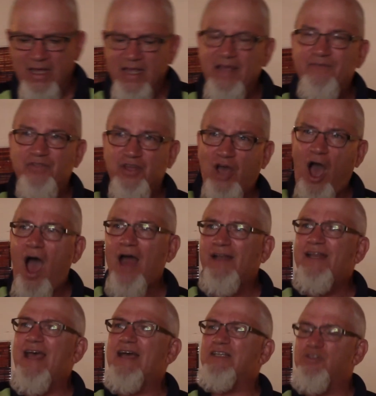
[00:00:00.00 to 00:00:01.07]
If the
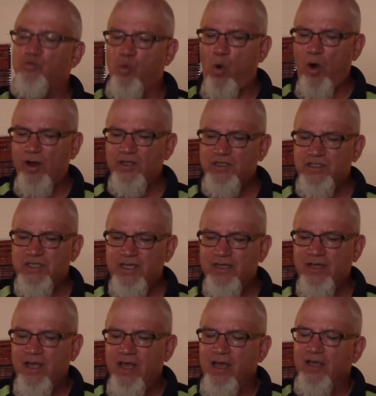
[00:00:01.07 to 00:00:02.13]
context warrants
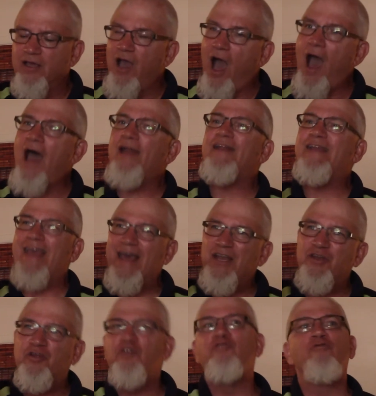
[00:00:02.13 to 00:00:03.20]
it, God
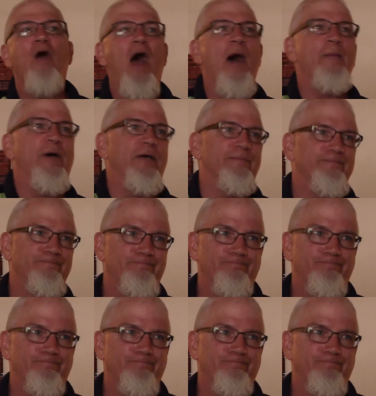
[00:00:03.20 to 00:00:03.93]
can do drama.